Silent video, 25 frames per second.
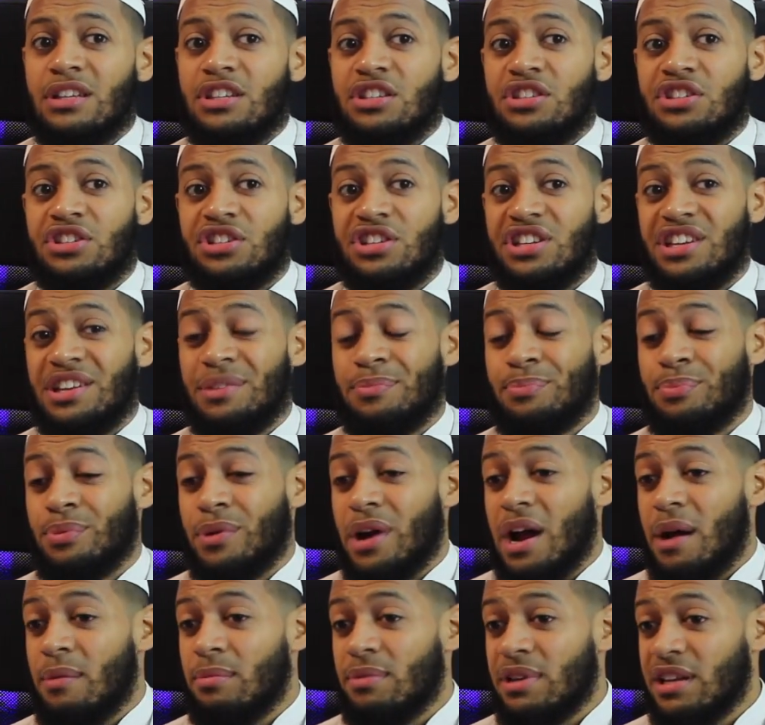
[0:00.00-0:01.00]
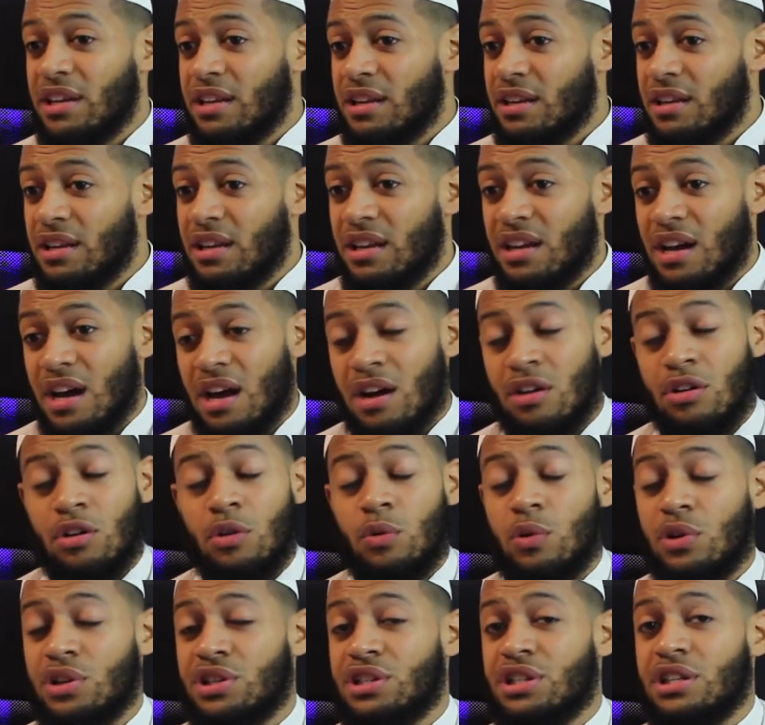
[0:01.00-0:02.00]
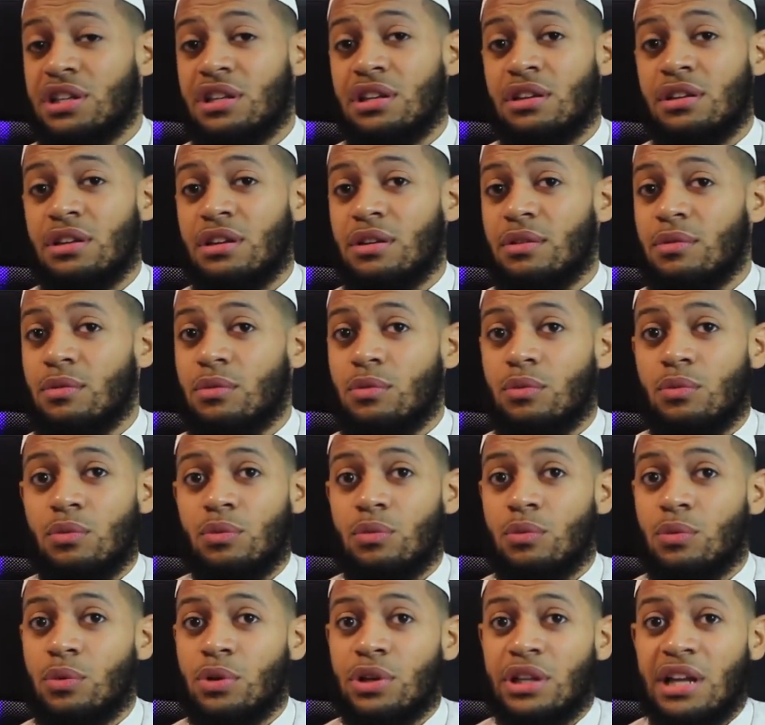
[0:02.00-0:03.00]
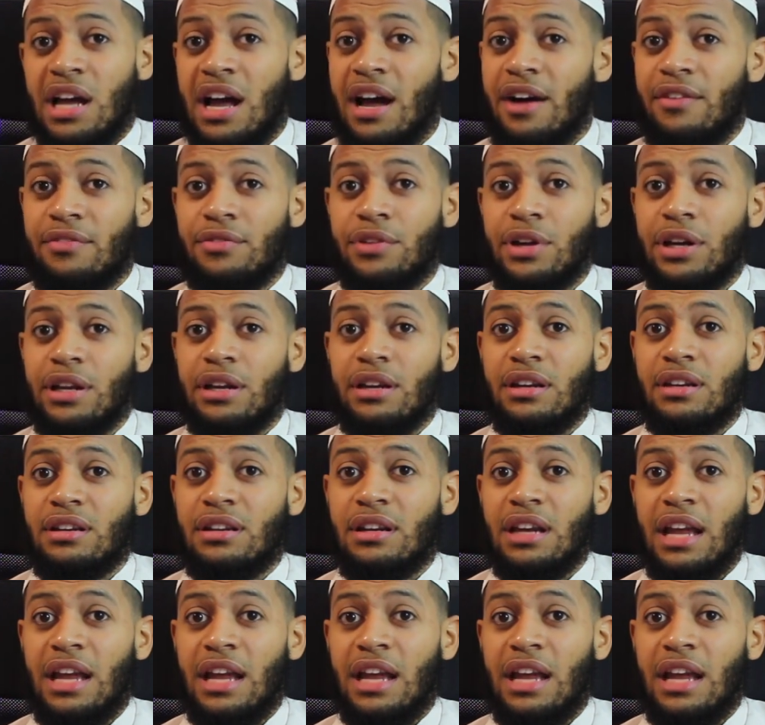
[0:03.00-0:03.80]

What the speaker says: she probably, I don't know what she would have done.